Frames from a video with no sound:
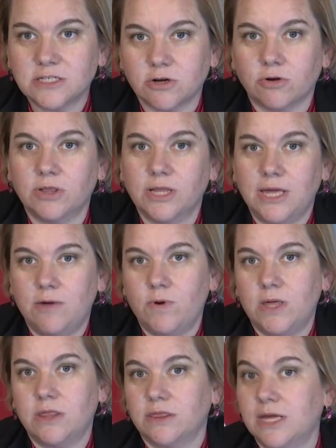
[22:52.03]
Certainly
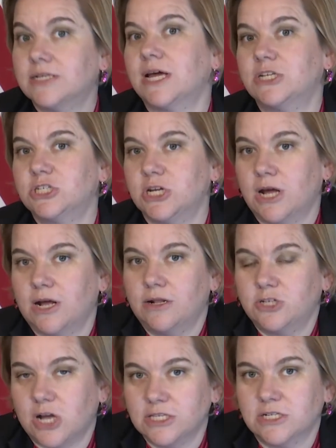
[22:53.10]
with the attention on
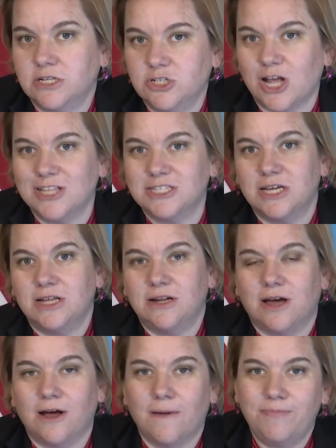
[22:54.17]
Johnson & Johnson,
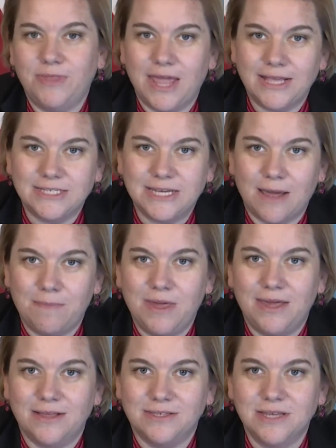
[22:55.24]
the
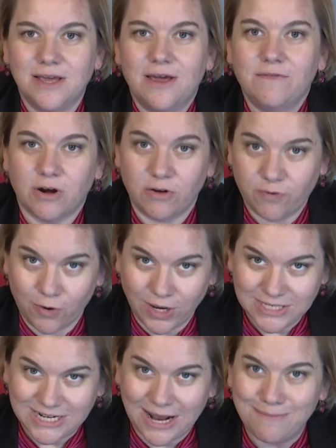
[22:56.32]
ACIP is very
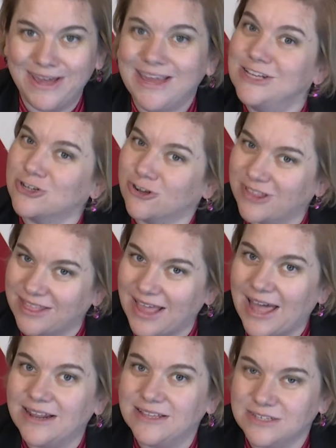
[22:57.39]
focused on making sure that
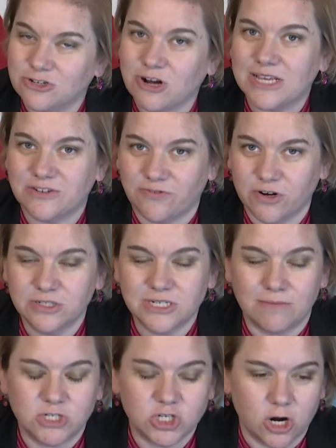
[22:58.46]
that is addressed first,
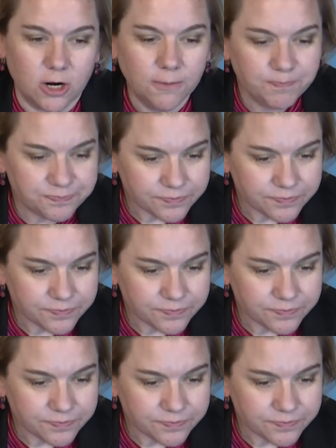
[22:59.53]
I'm sure.